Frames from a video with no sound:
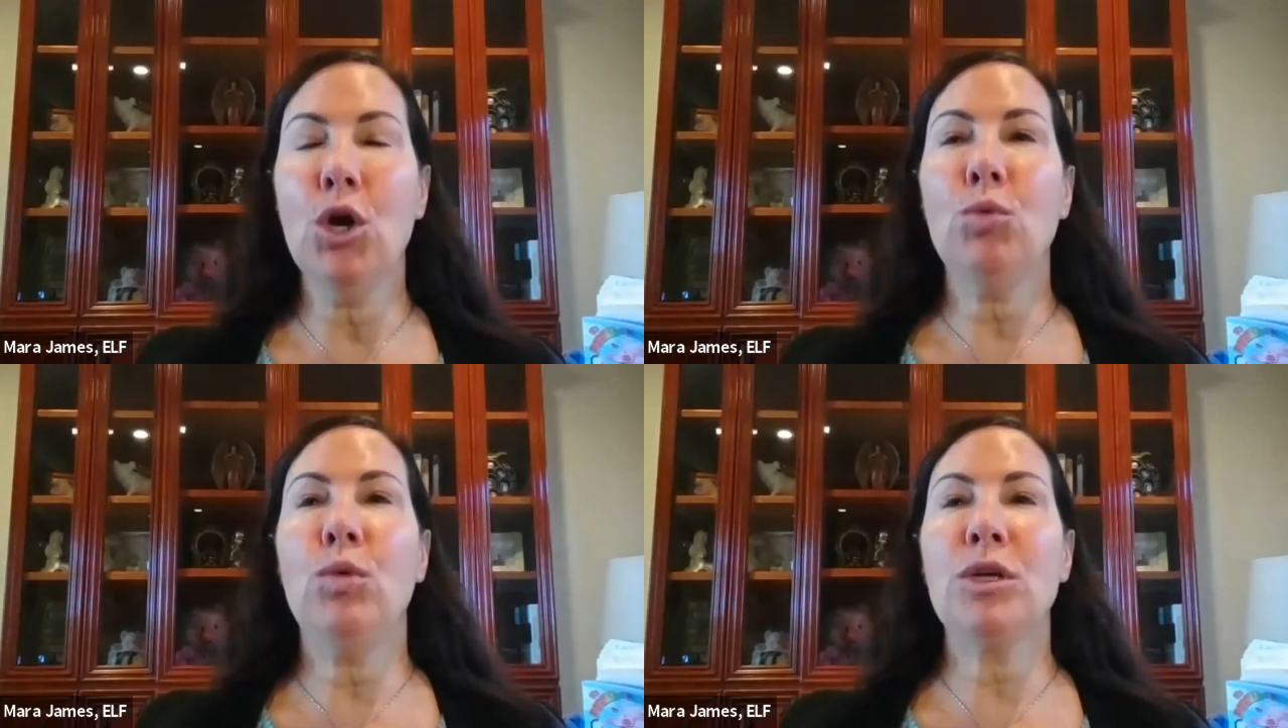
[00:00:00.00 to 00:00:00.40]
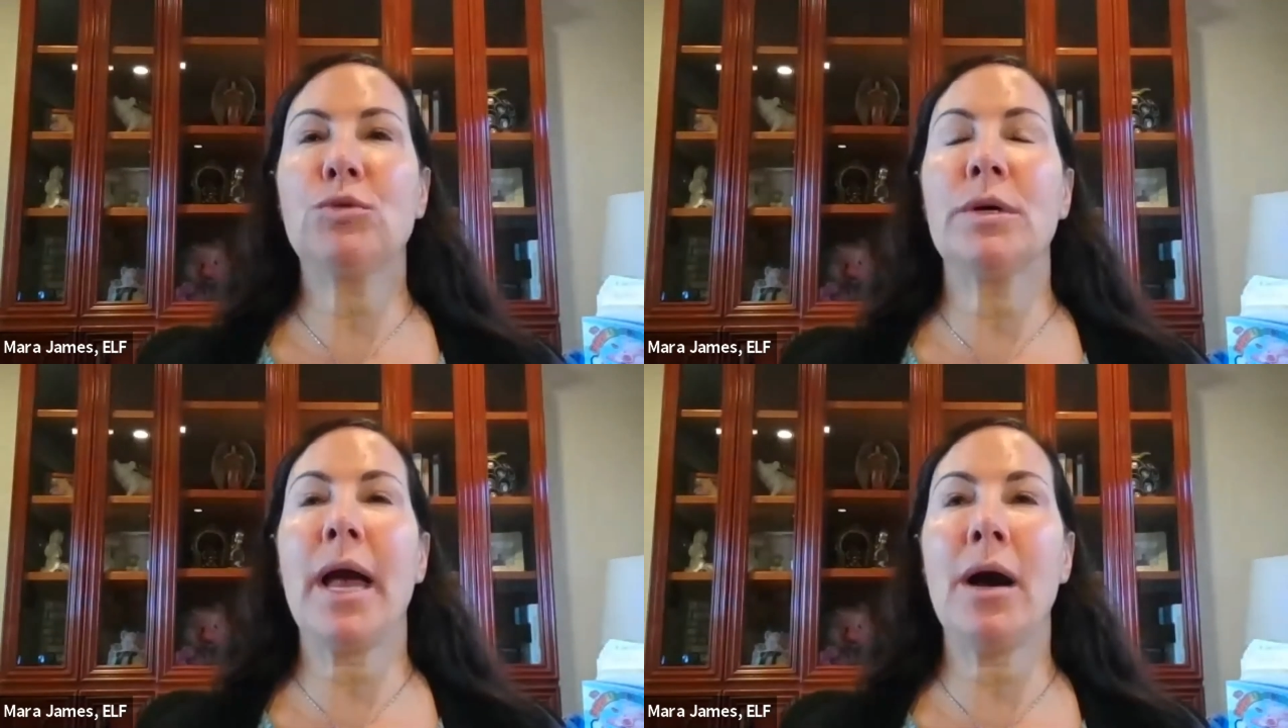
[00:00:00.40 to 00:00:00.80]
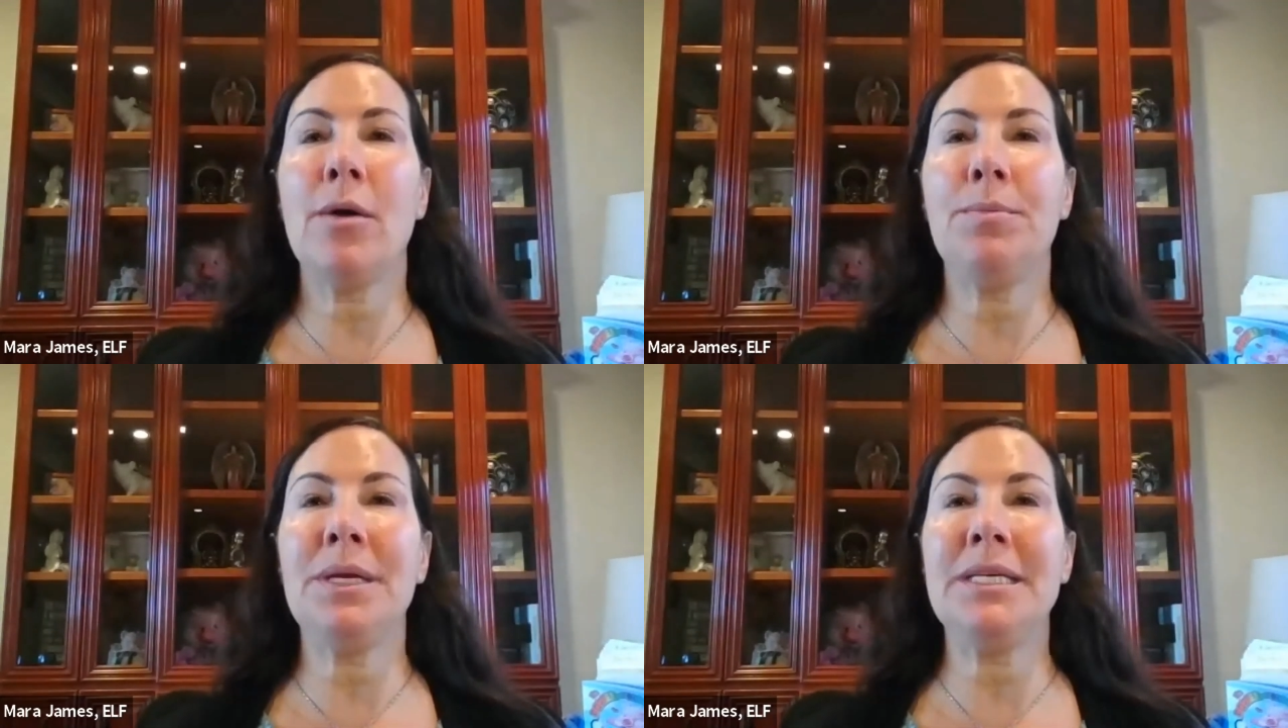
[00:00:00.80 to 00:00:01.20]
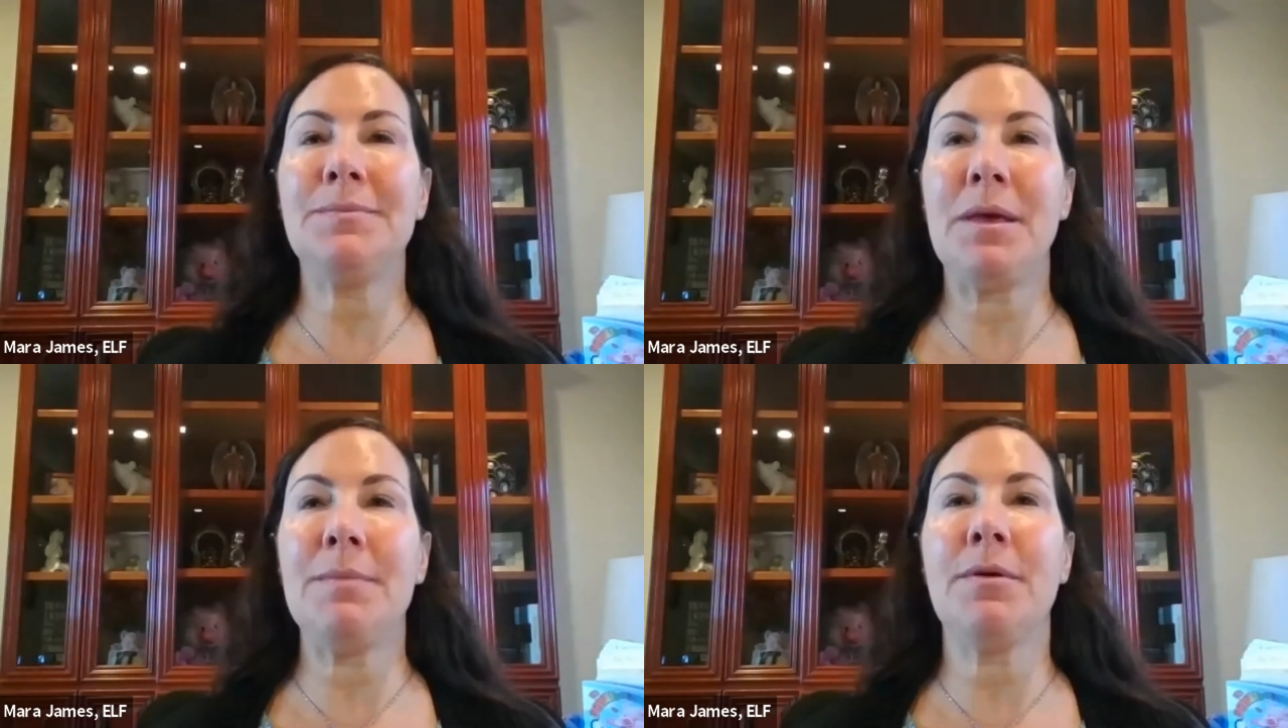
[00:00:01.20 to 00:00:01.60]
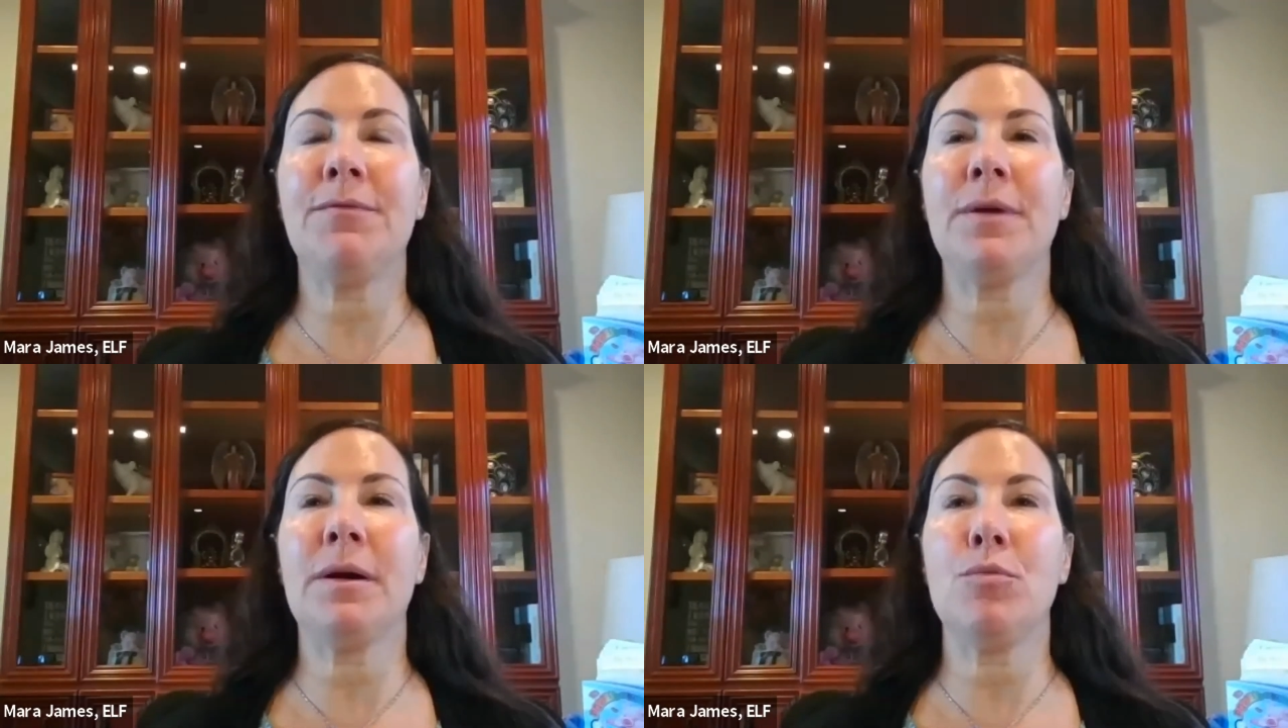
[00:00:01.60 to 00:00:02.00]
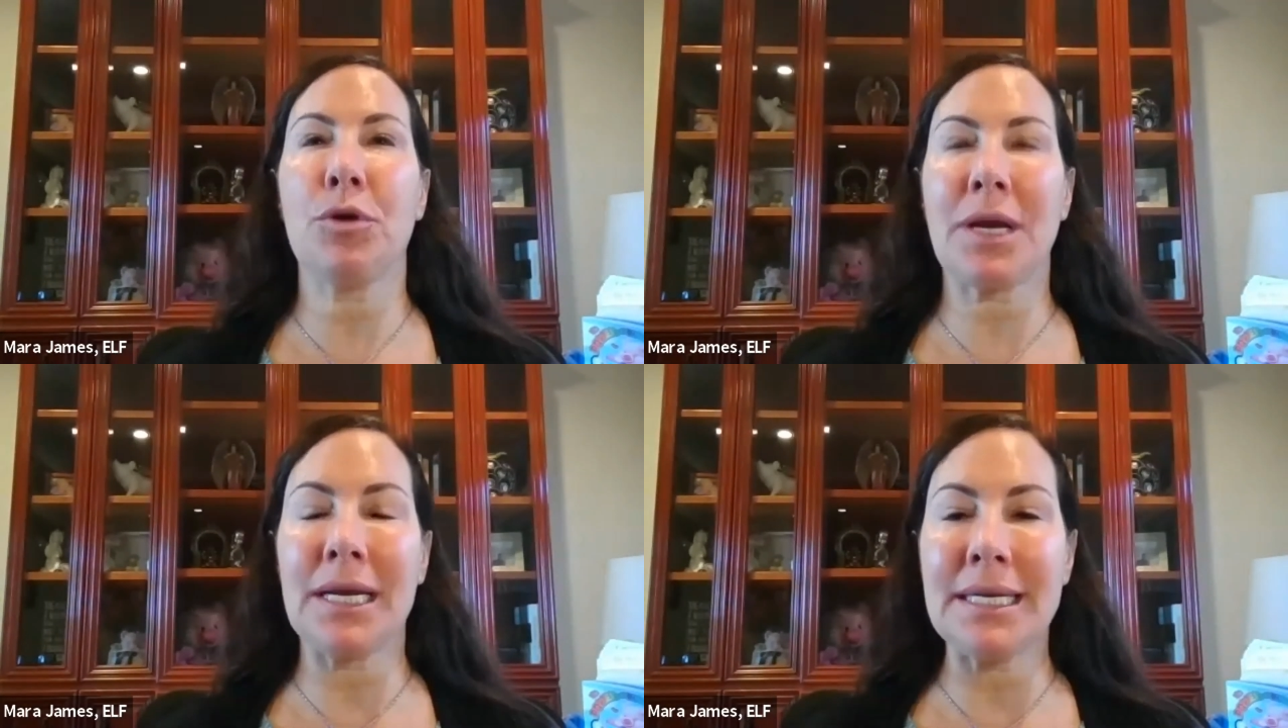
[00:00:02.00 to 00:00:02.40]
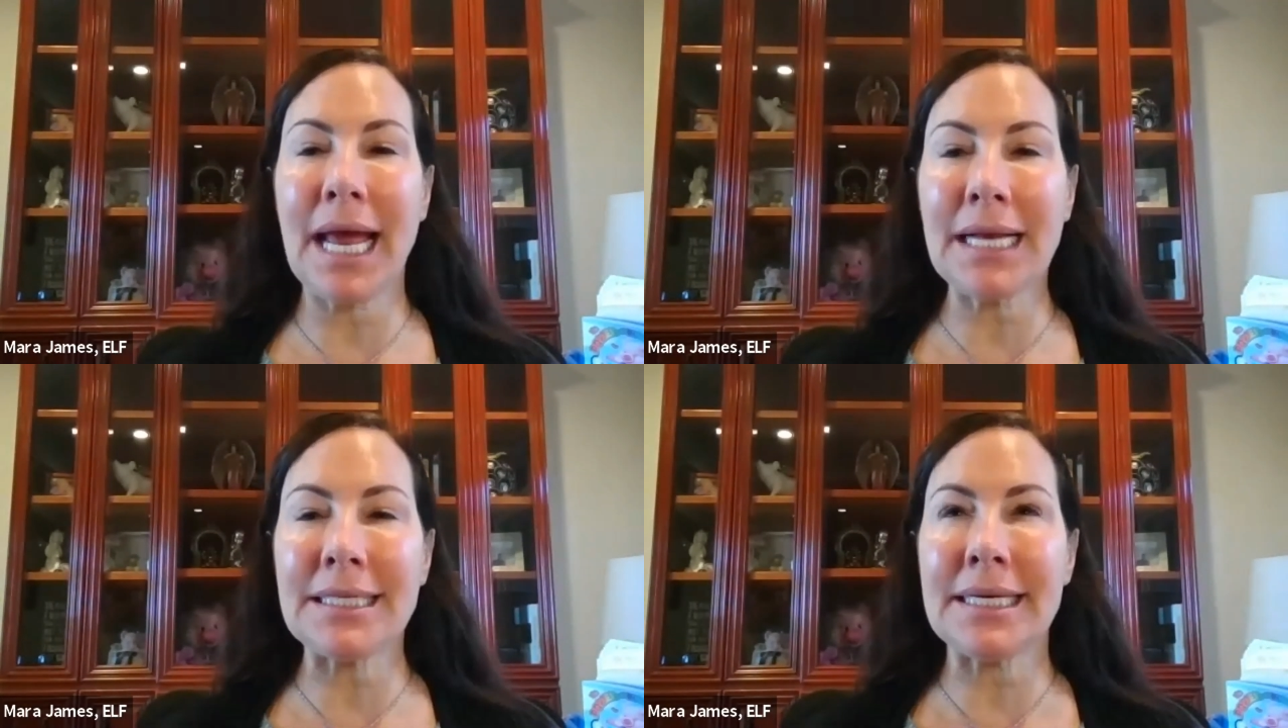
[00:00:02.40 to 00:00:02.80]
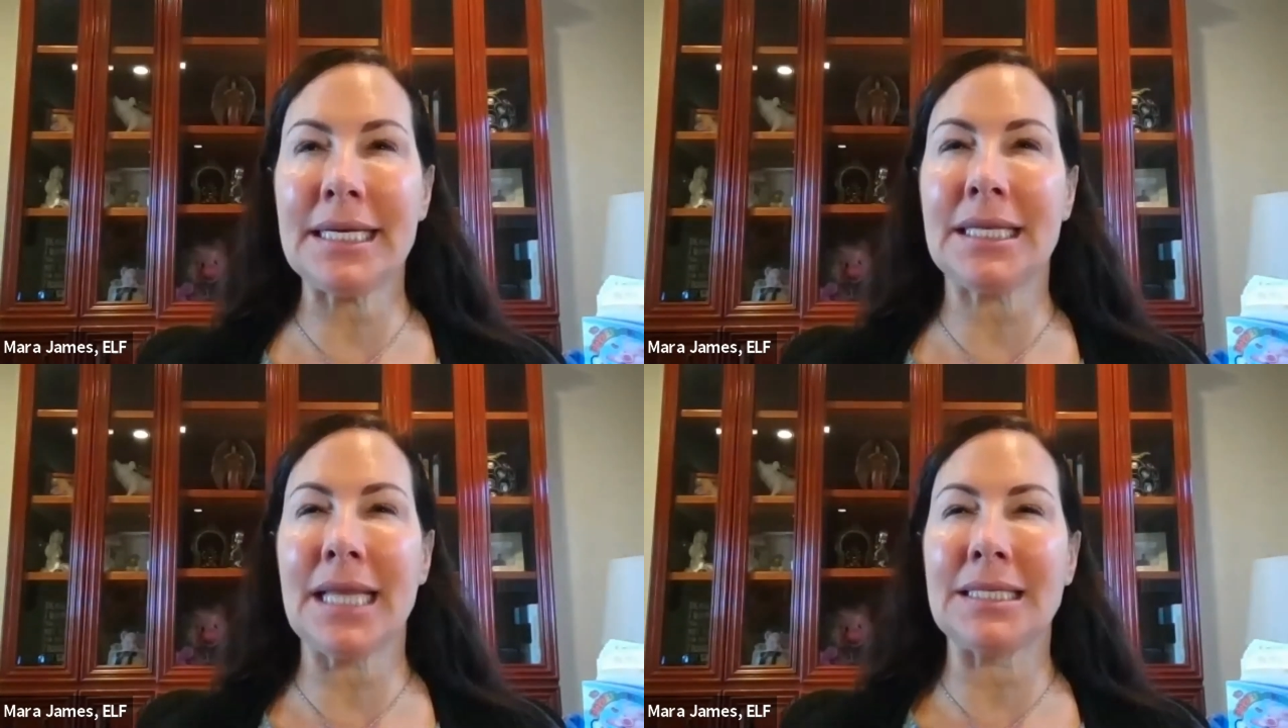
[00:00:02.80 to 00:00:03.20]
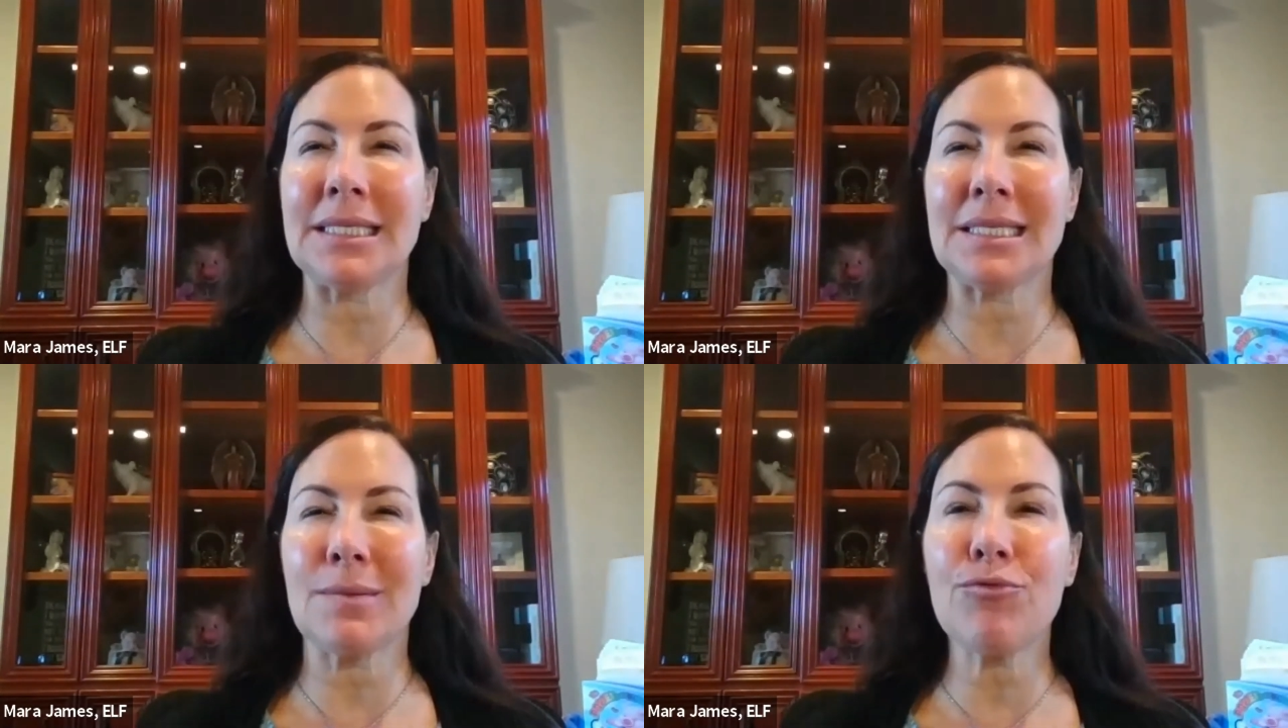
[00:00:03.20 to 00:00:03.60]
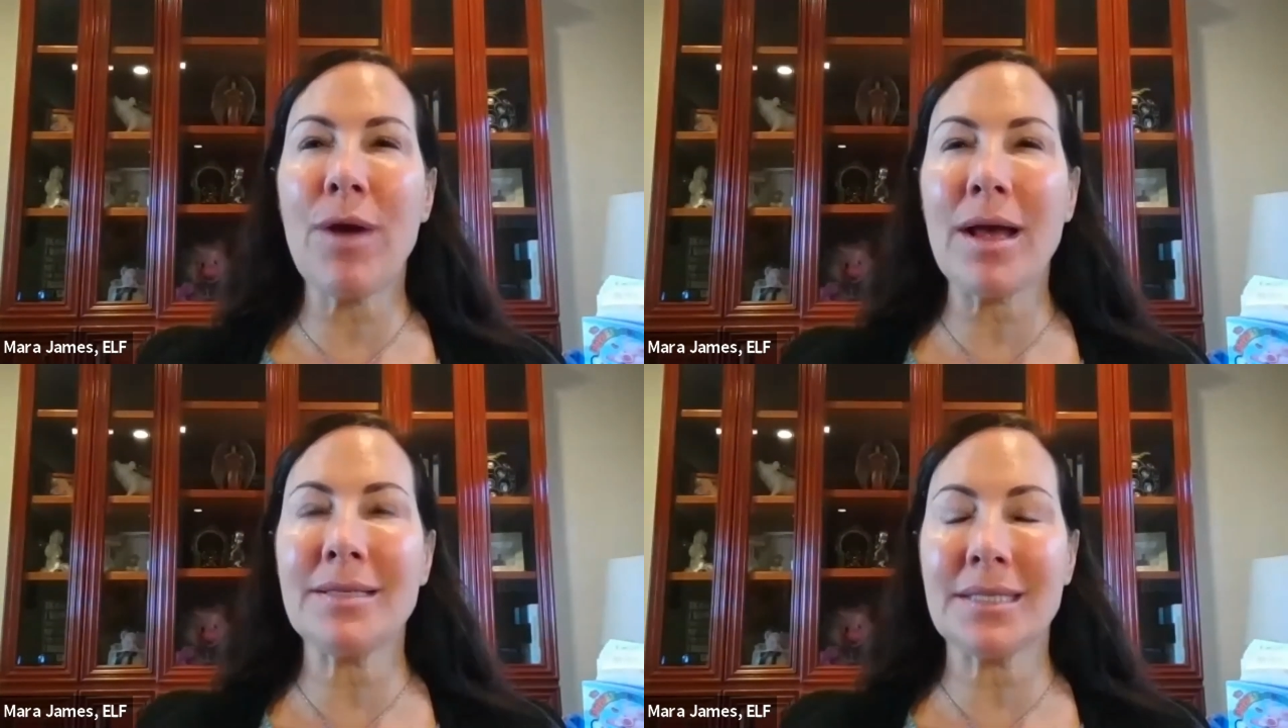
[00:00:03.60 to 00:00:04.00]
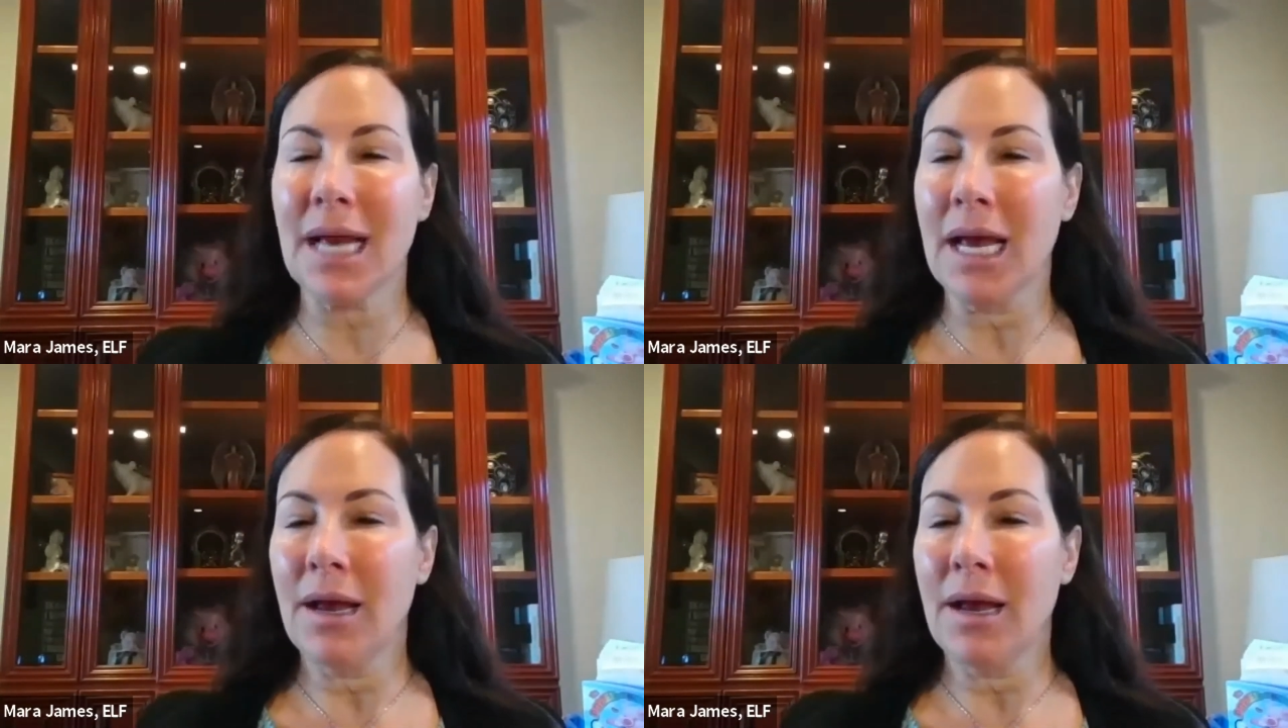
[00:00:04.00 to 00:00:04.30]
which will help these people feel more connected, less depressed.